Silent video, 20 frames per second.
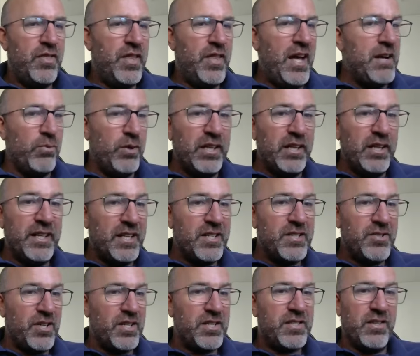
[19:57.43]
That really is
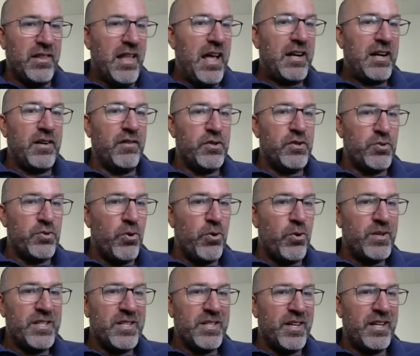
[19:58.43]
just luck of the draw,
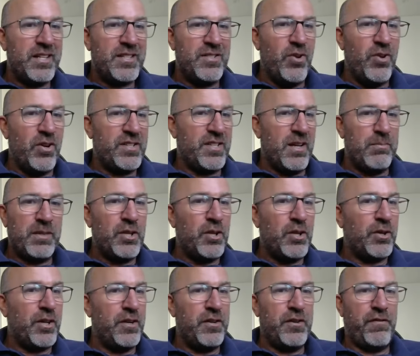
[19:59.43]
isn't it? It's not something
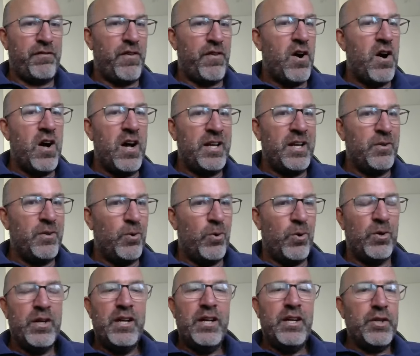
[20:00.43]
you can define
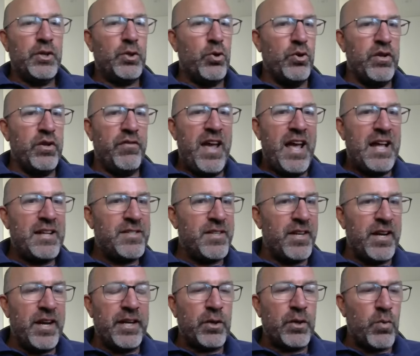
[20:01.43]
or you couldn't have answered
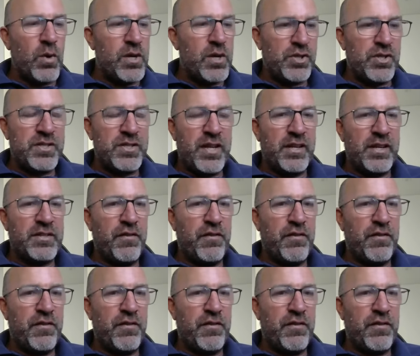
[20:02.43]
any questions any